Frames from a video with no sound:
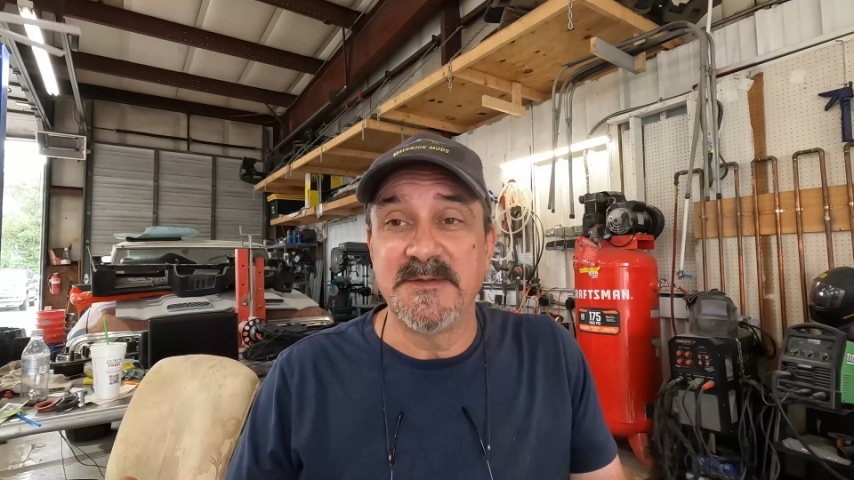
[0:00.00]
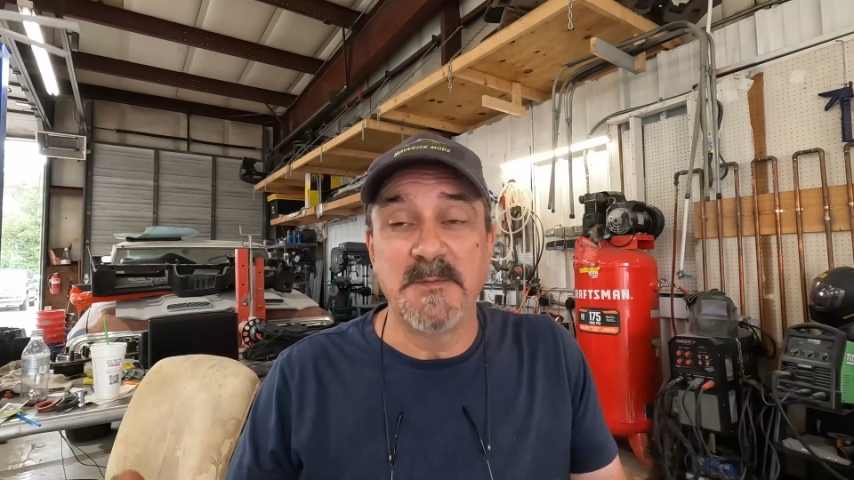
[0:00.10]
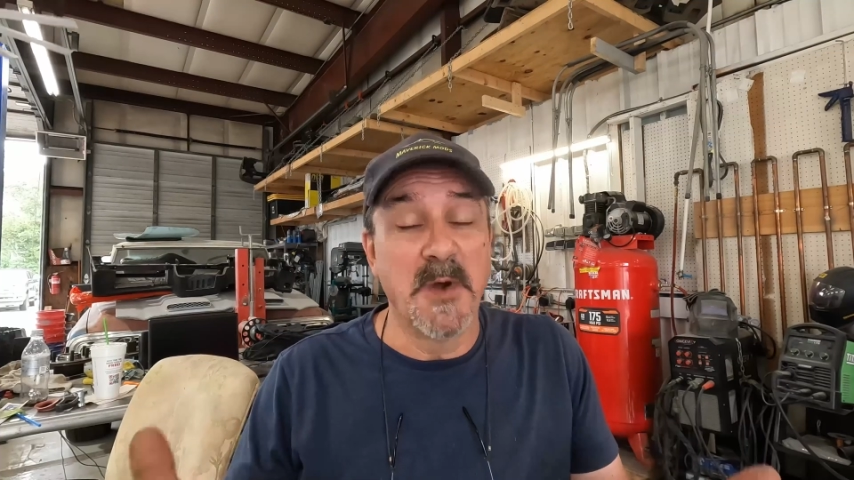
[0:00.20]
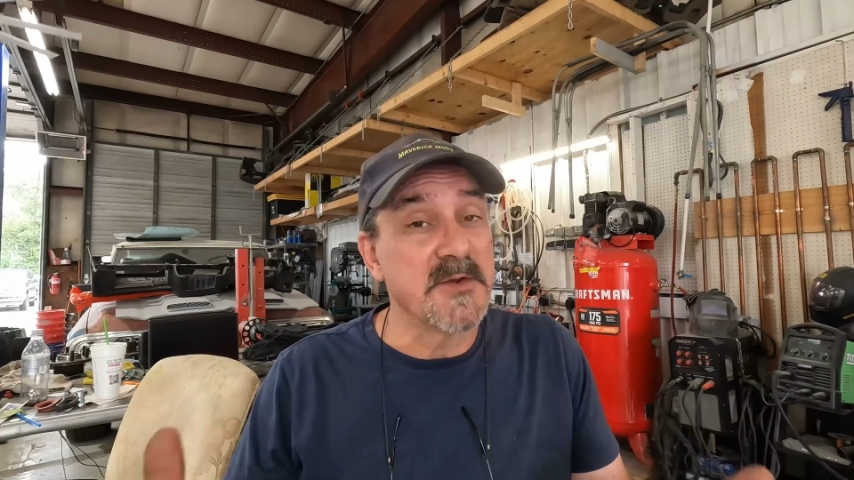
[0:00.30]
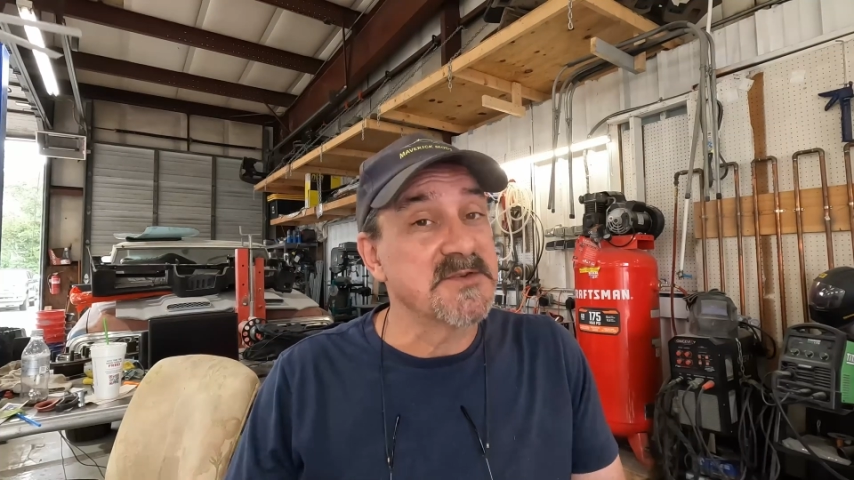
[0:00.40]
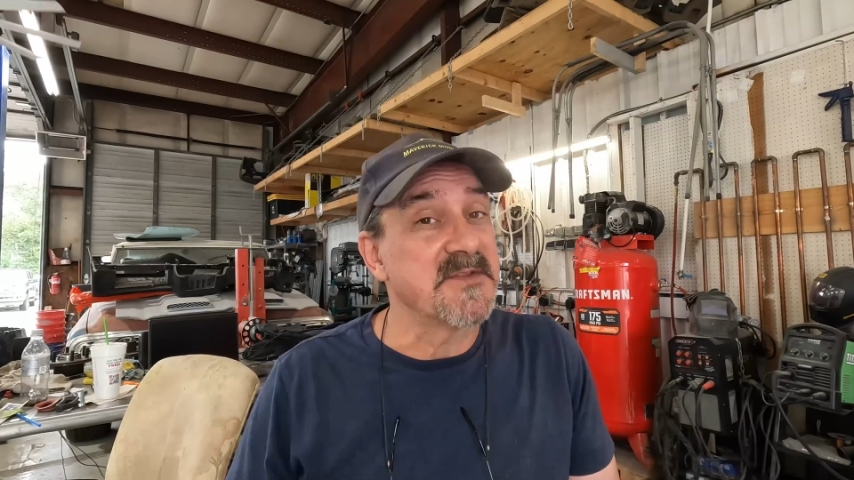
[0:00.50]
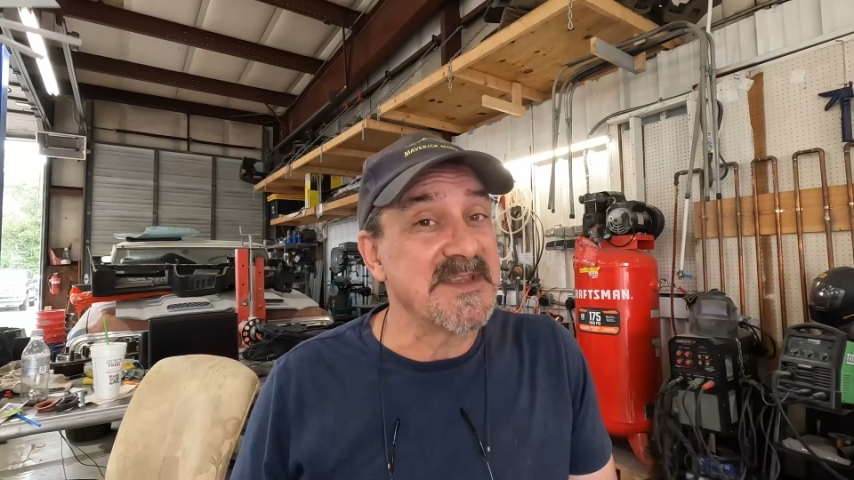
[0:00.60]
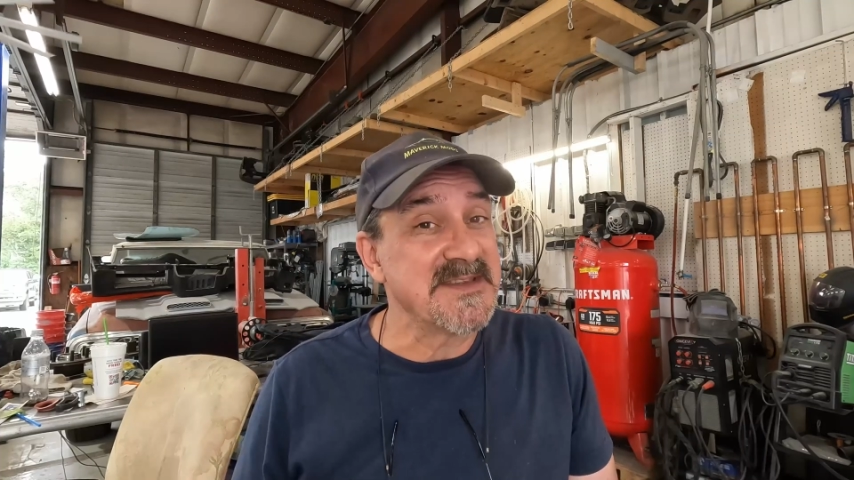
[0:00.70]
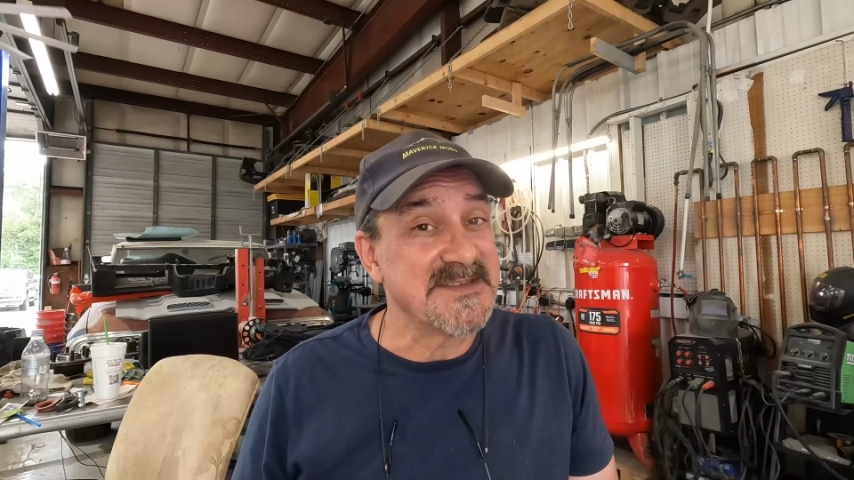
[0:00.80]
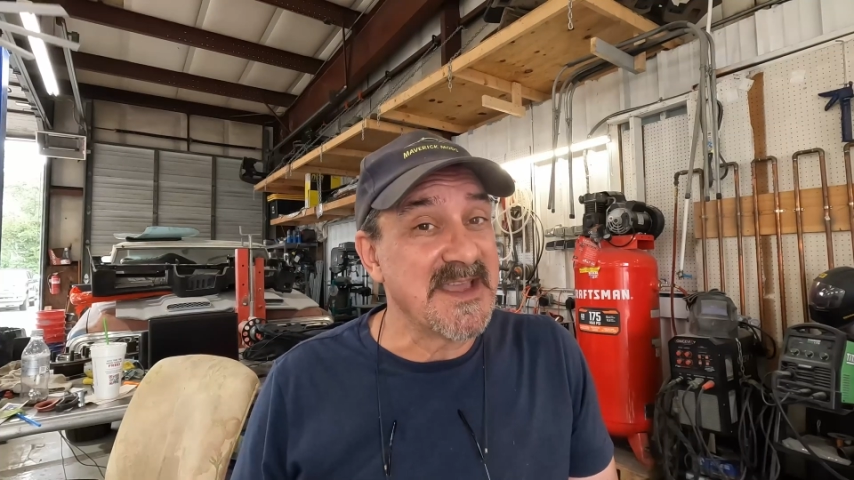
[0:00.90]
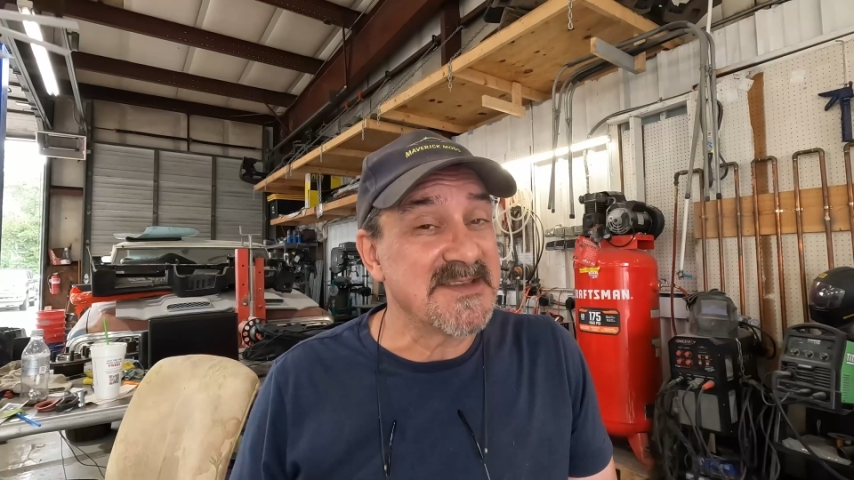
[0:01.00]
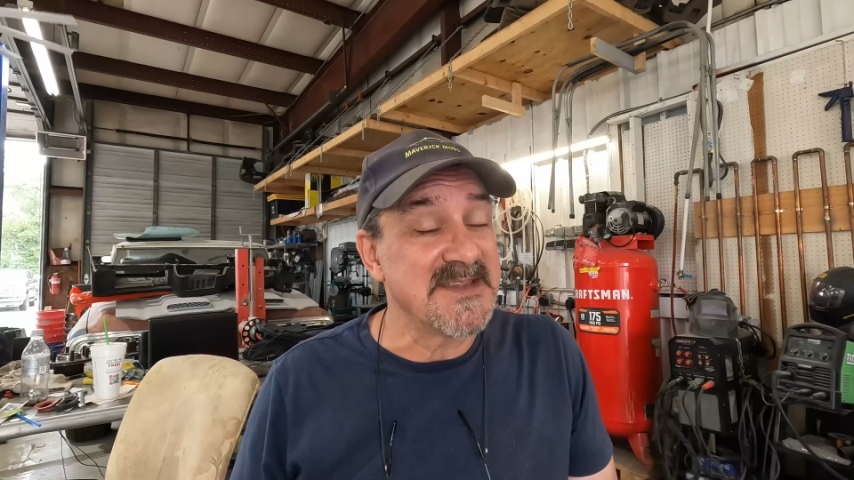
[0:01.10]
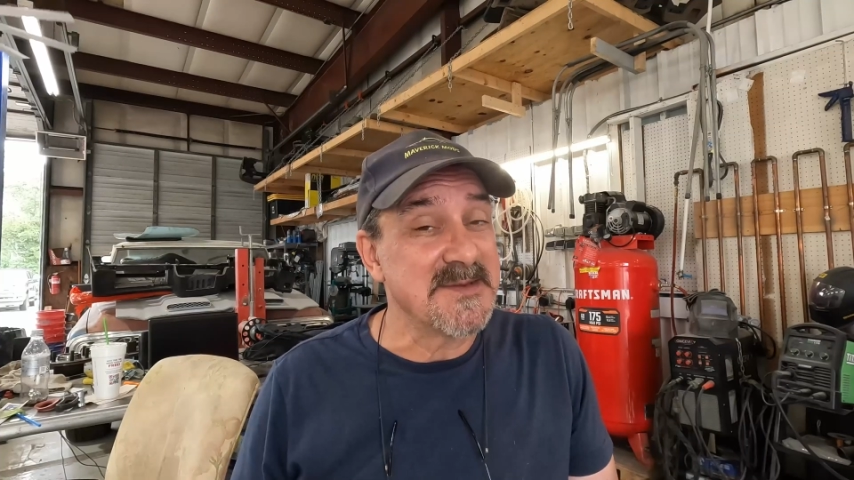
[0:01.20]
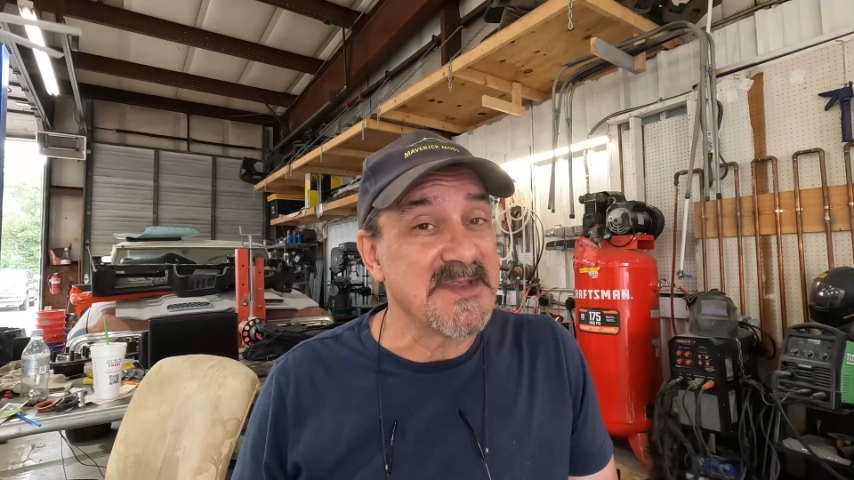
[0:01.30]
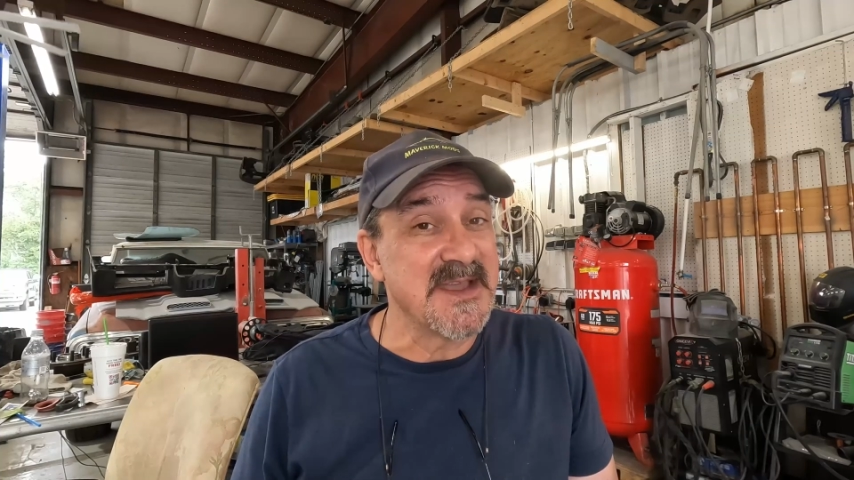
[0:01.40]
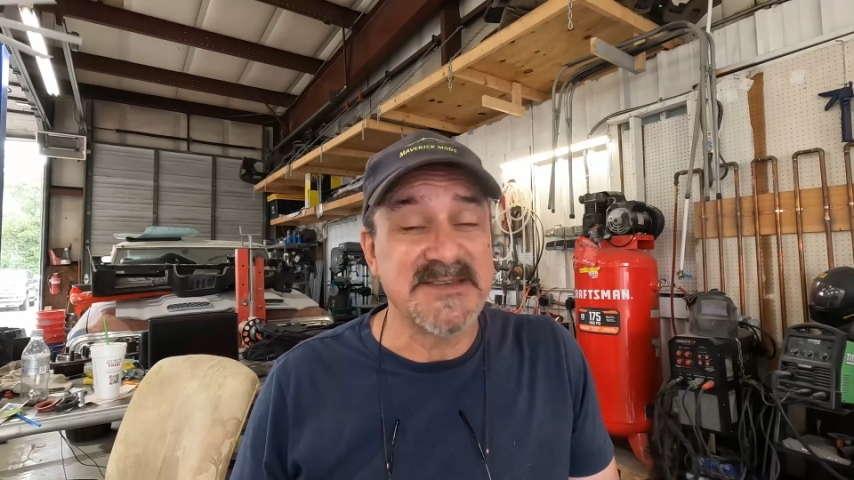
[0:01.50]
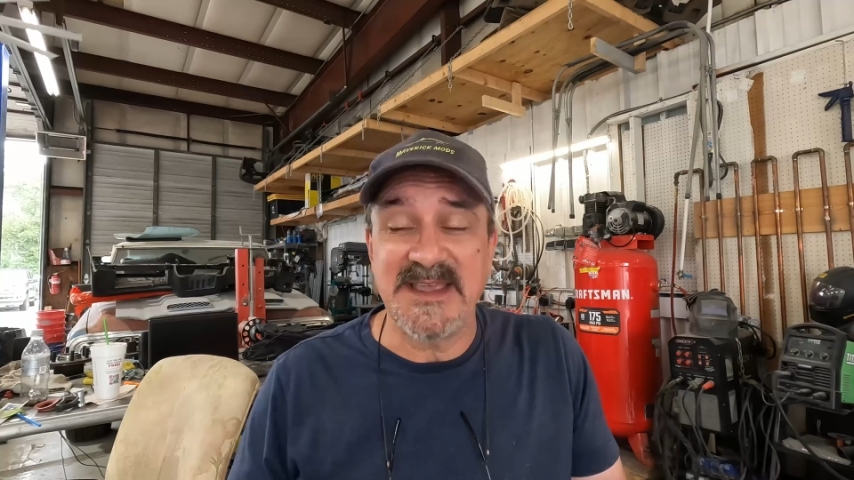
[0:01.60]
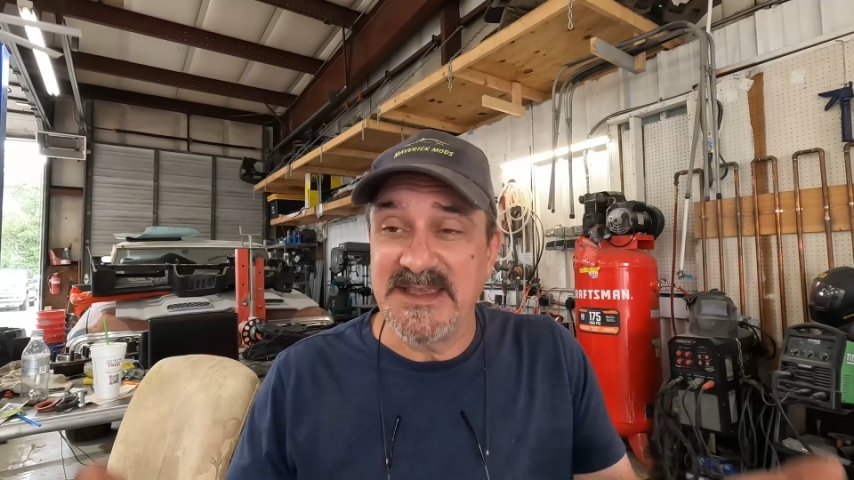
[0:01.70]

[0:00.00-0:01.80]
The motors are the exact same size.